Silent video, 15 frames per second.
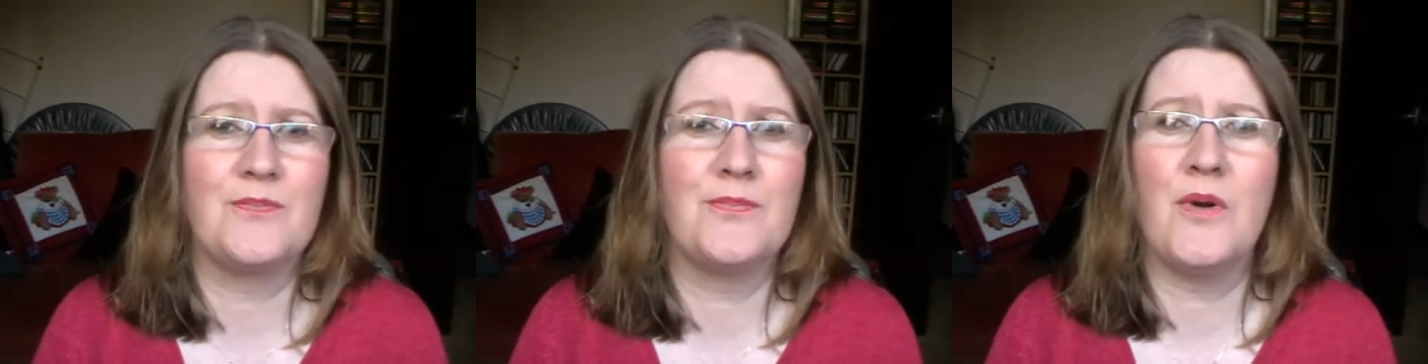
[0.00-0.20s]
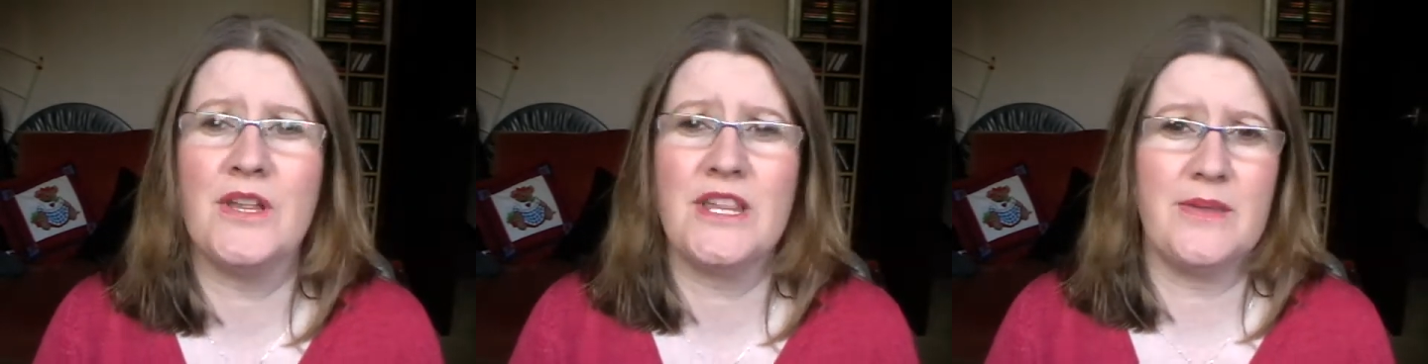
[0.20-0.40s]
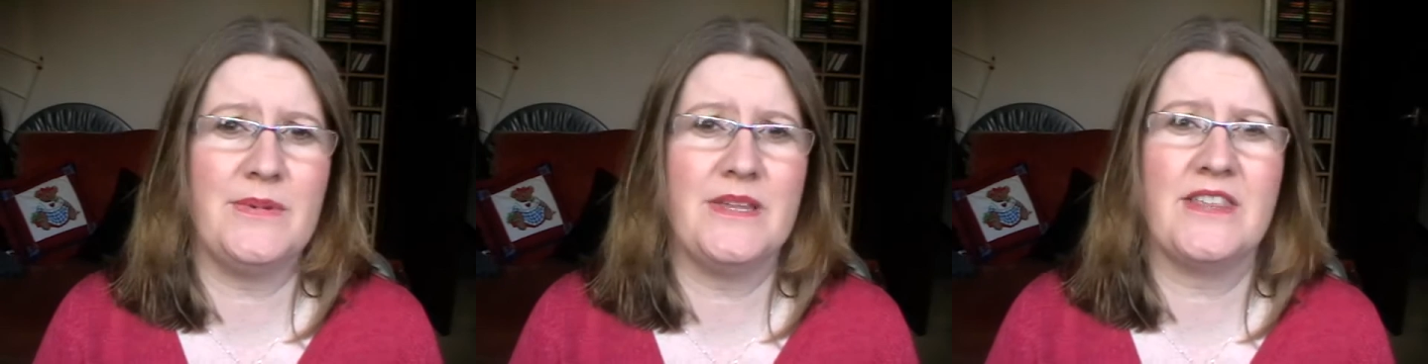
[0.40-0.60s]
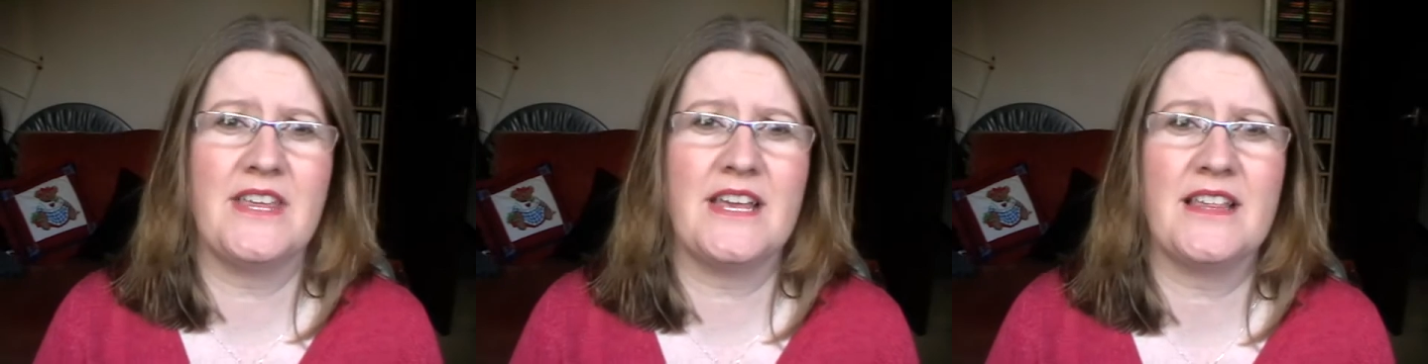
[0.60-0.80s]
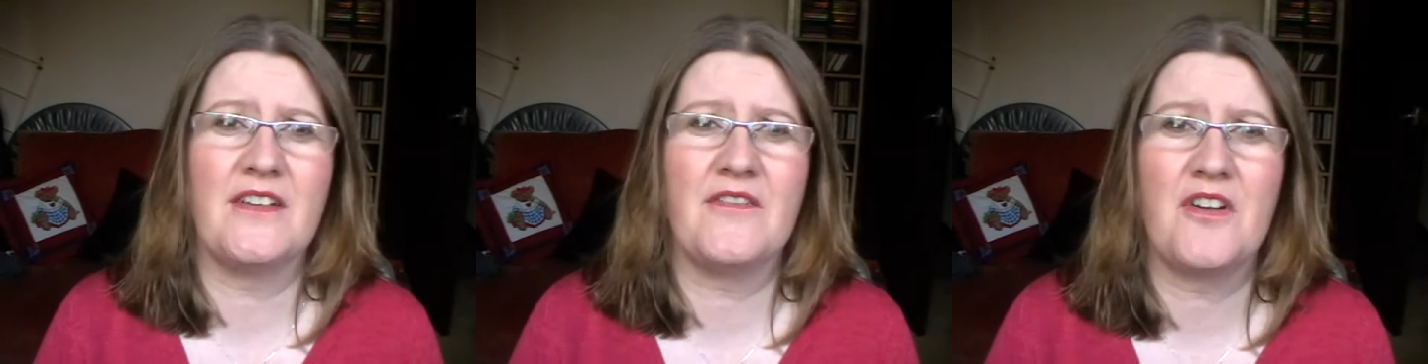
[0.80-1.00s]
pointing me to
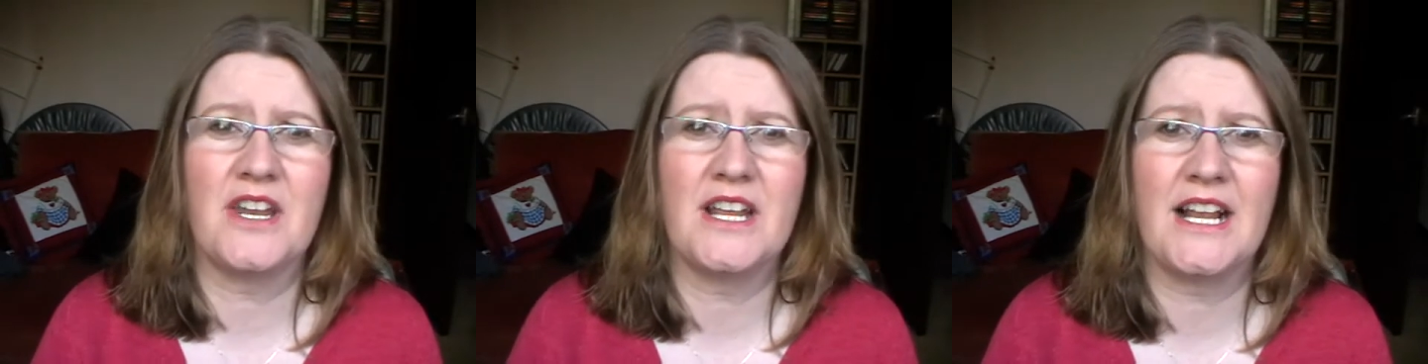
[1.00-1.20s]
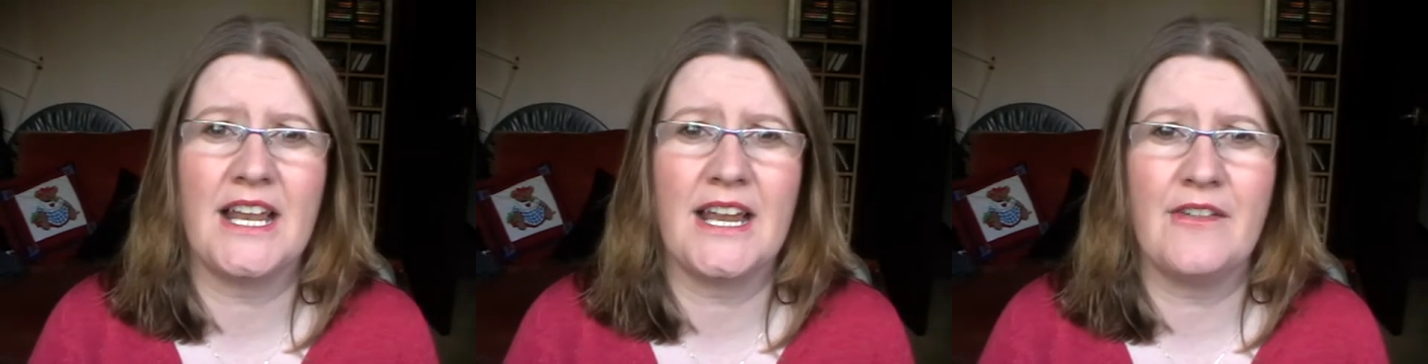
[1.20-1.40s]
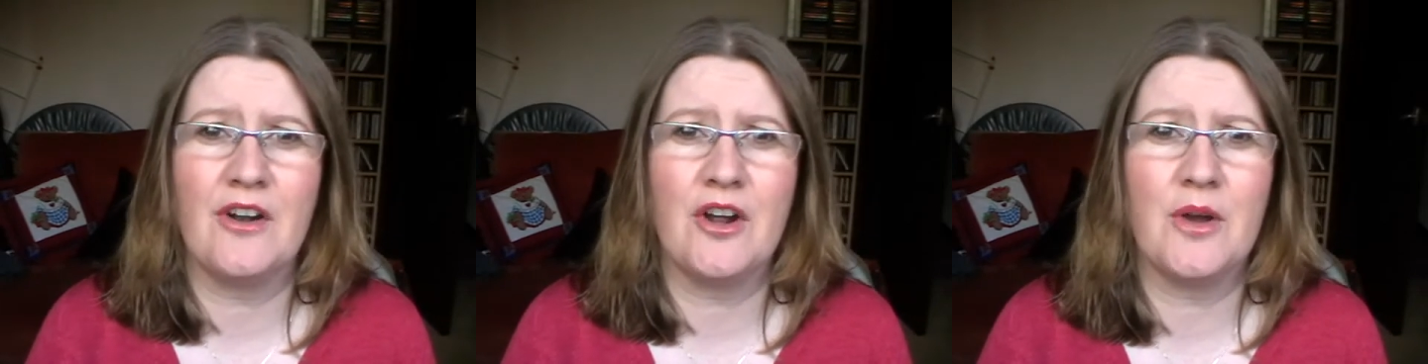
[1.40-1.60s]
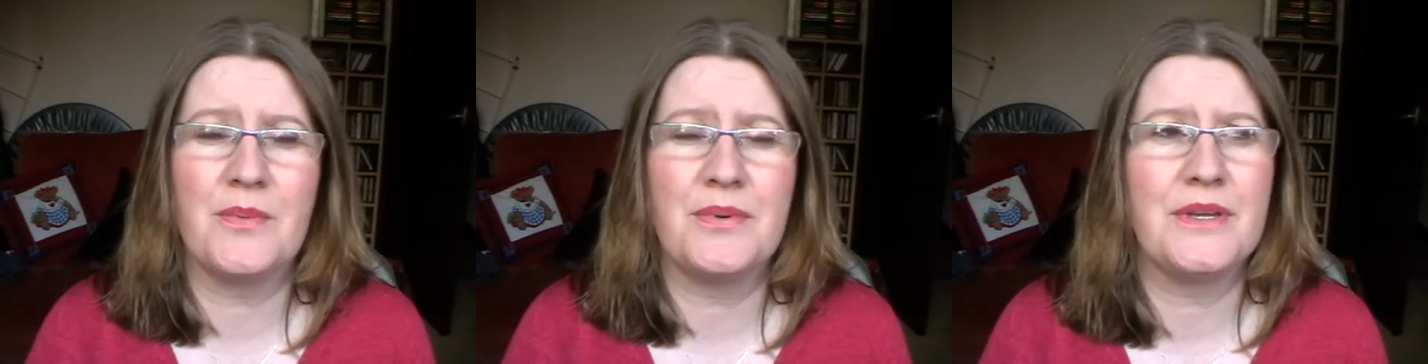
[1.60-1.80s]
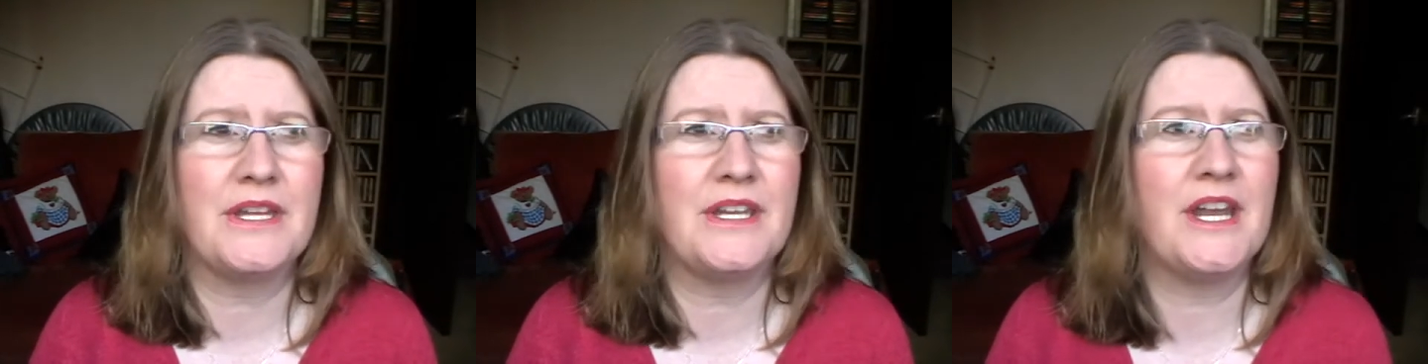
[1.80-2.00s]
things I've got to clear up,
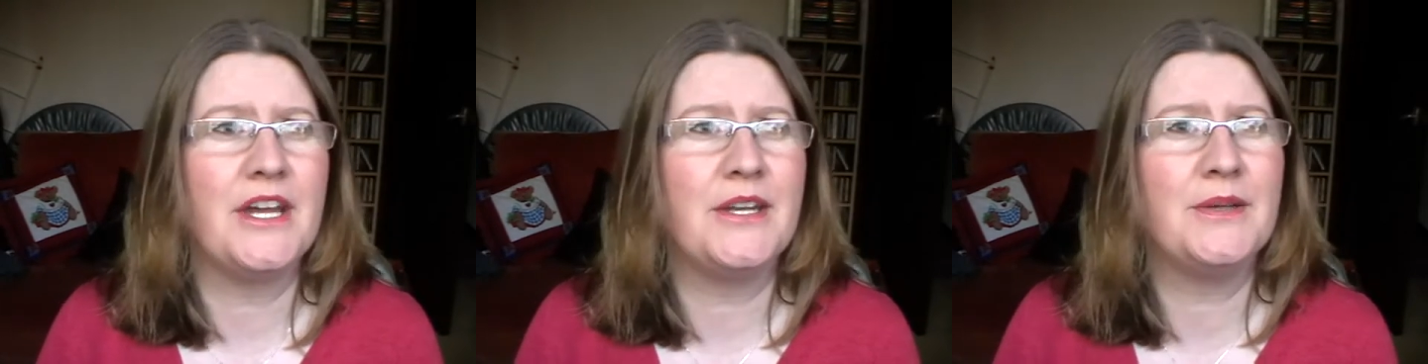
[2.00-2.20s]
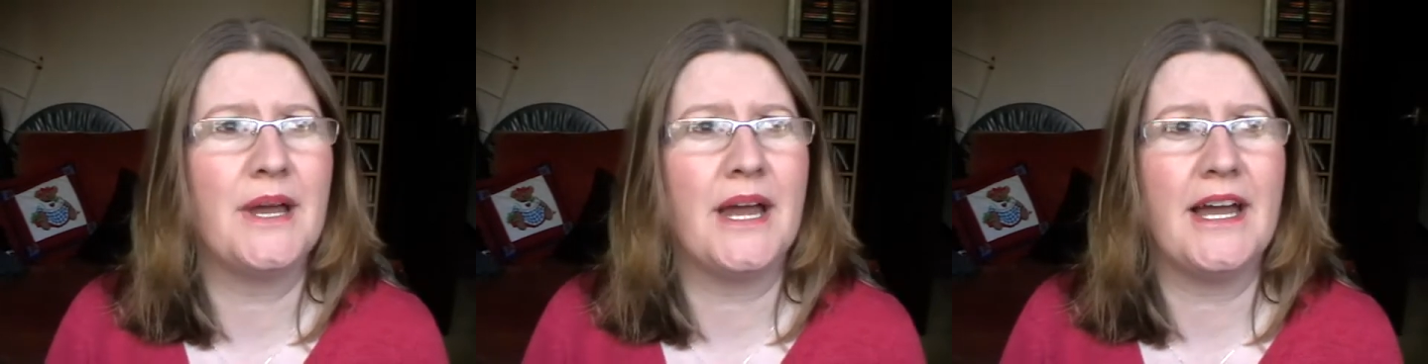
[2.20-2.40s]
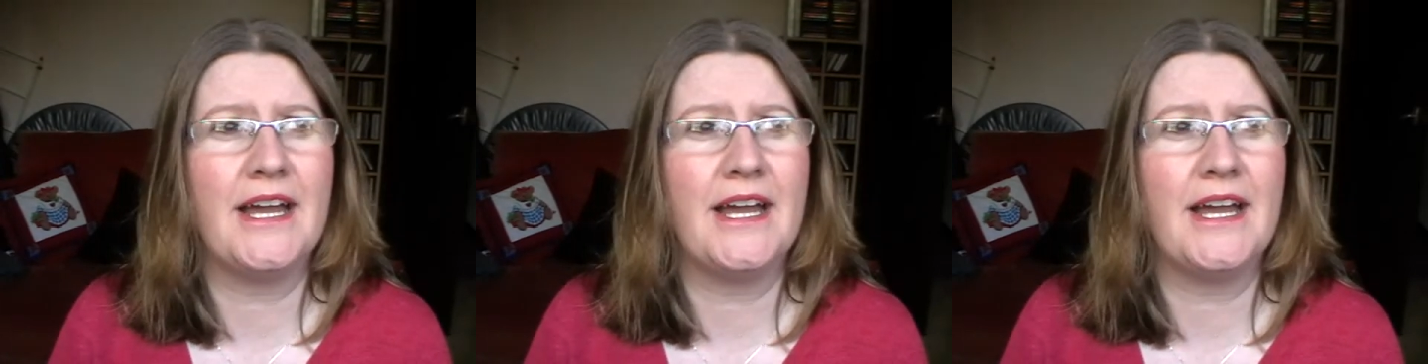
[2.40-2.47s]
you know.